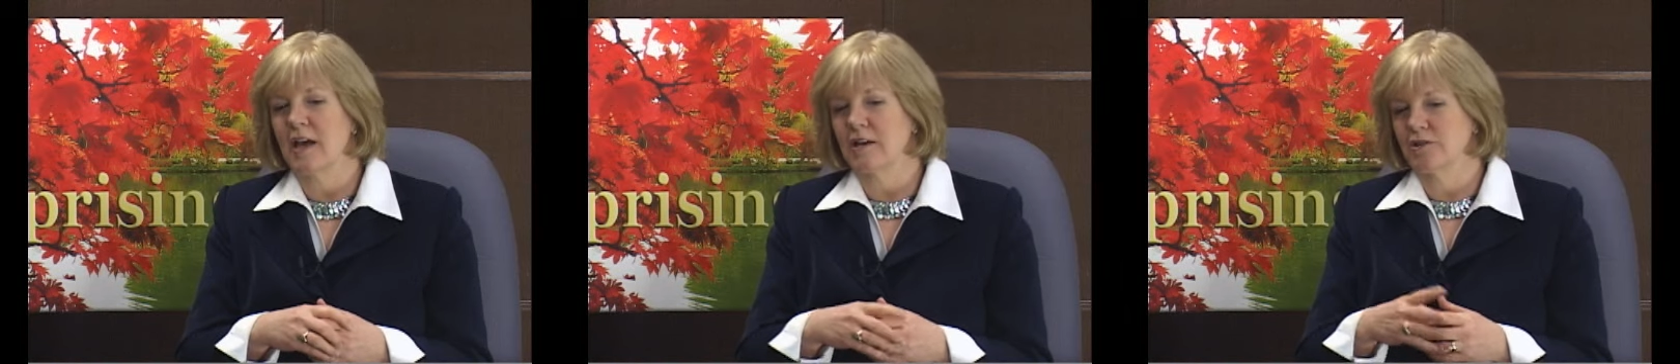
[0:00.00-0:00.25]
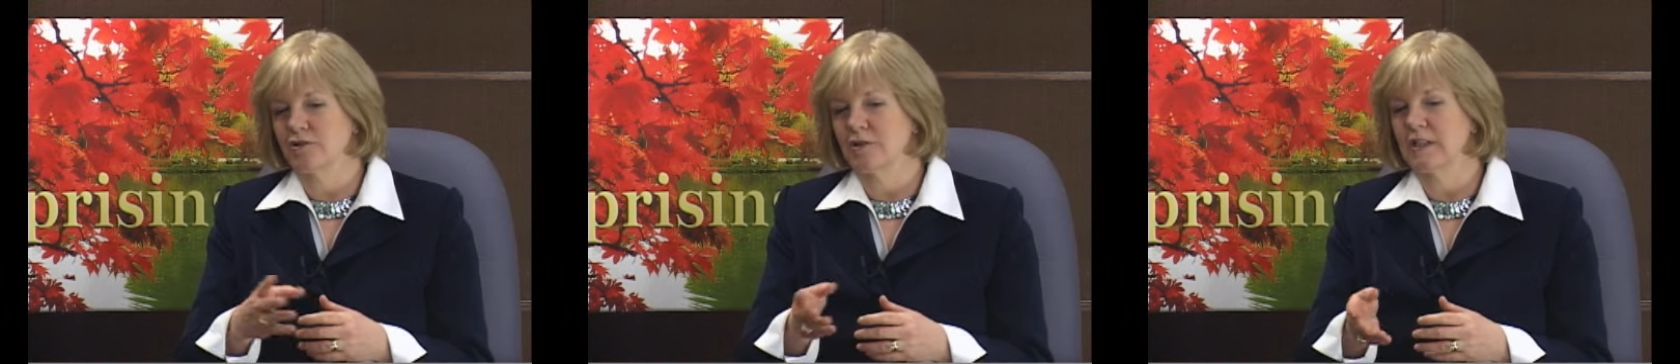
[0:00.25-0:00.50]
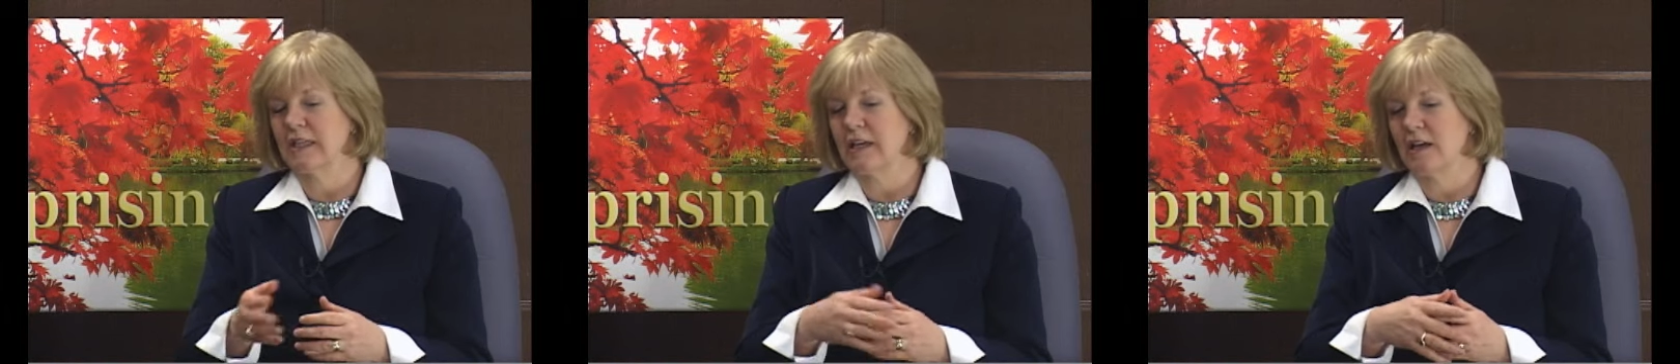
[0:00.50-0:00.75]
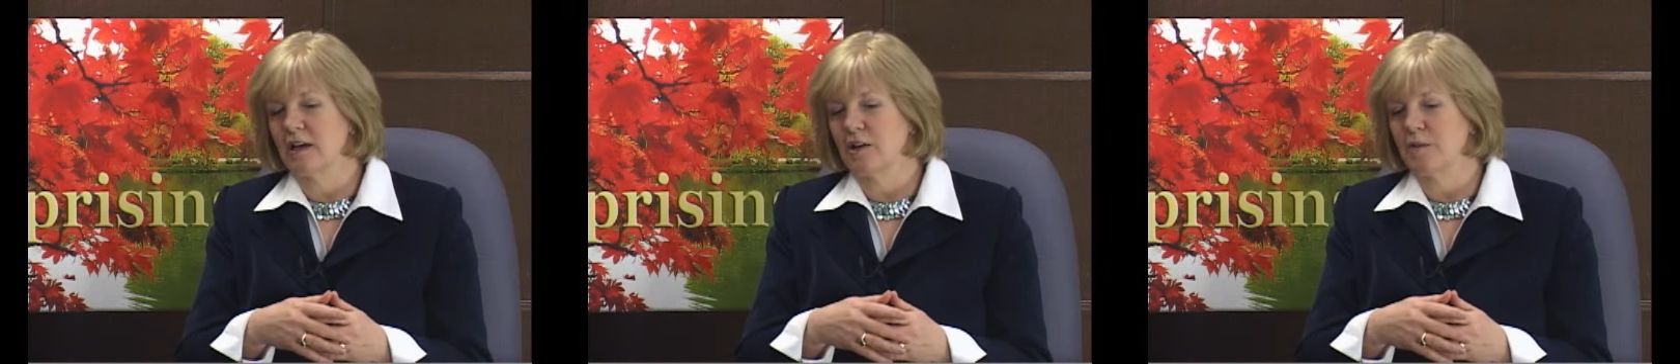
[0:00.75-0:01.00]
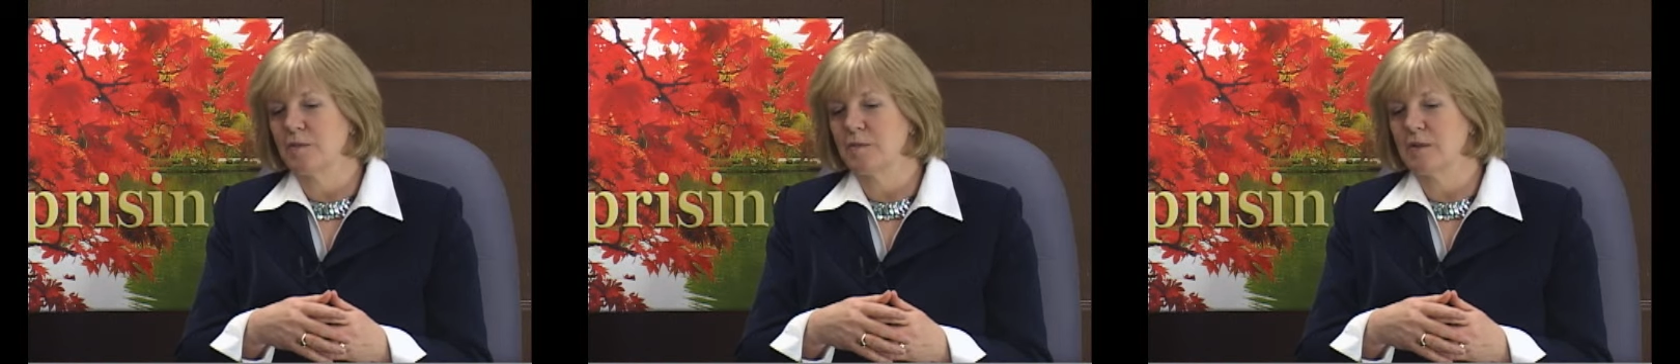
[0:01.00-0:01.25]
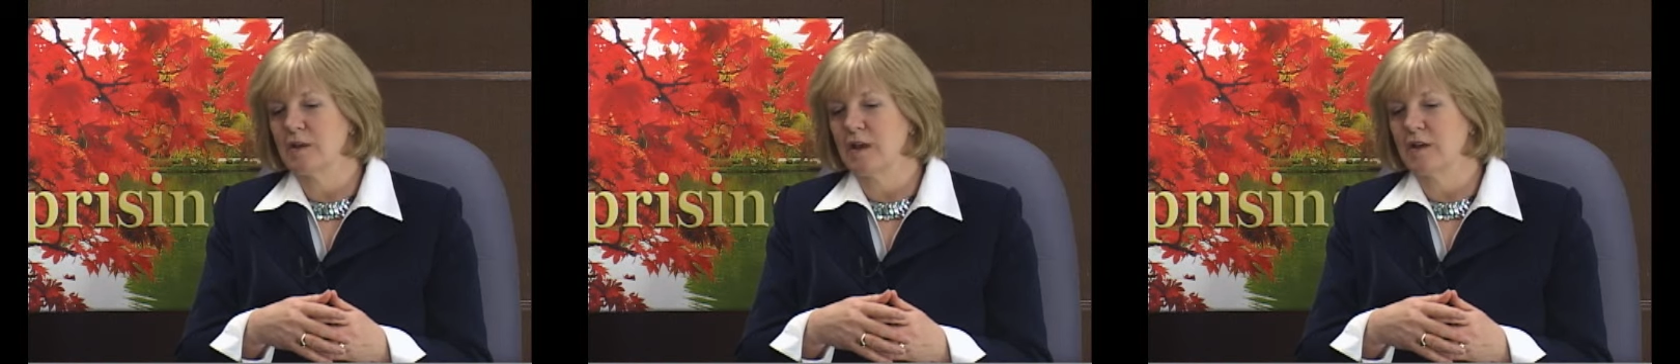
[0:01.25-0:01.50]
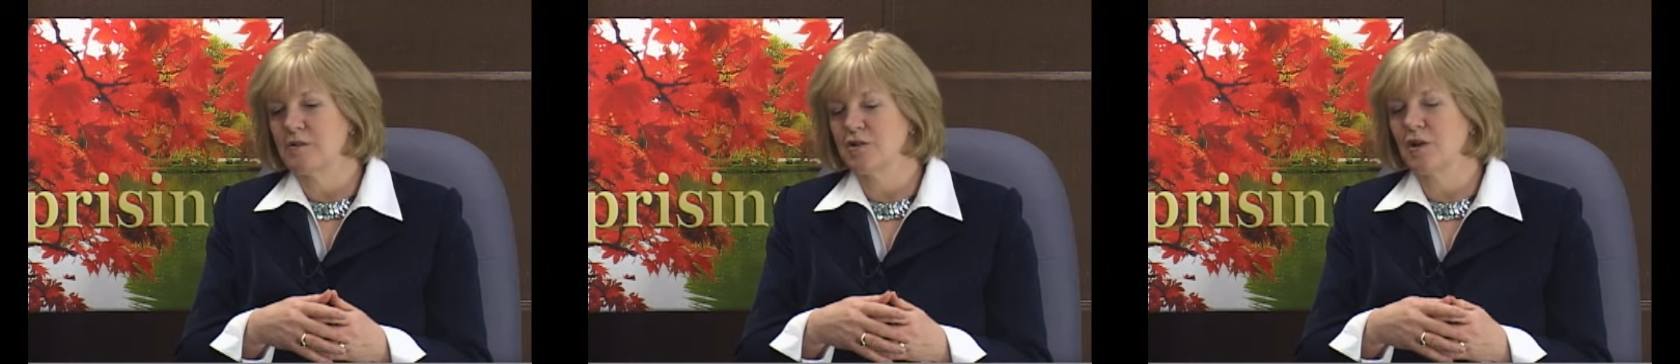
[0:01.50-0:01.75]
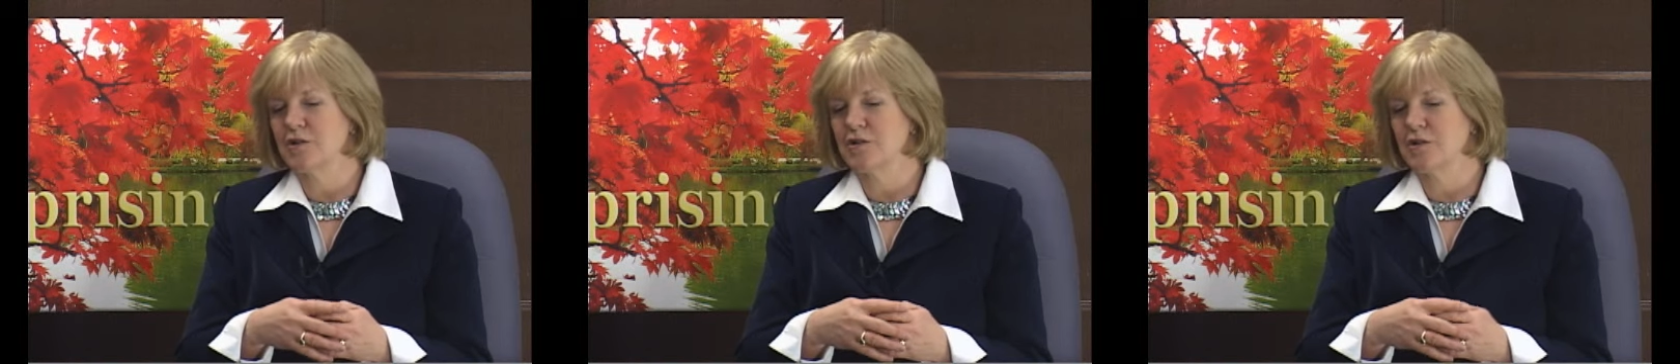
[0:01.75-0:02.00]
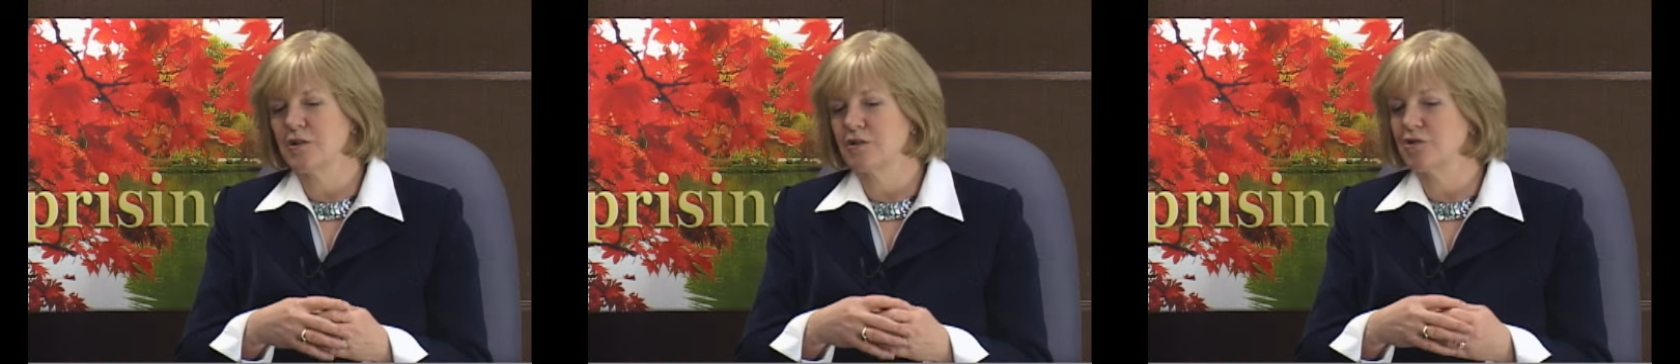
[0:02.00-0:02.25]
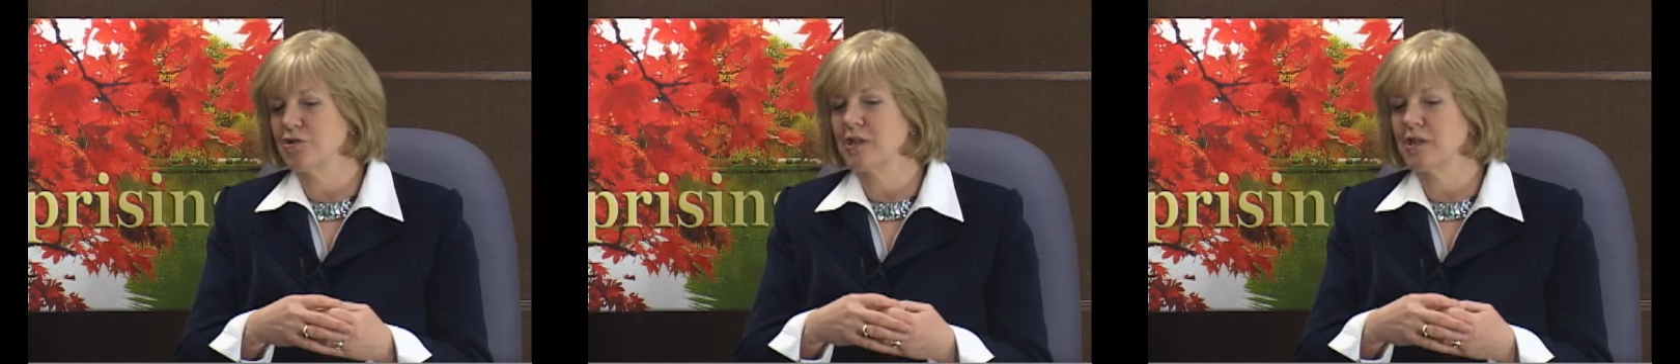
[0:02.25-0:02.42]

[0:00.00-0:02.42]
actually, I talked to her.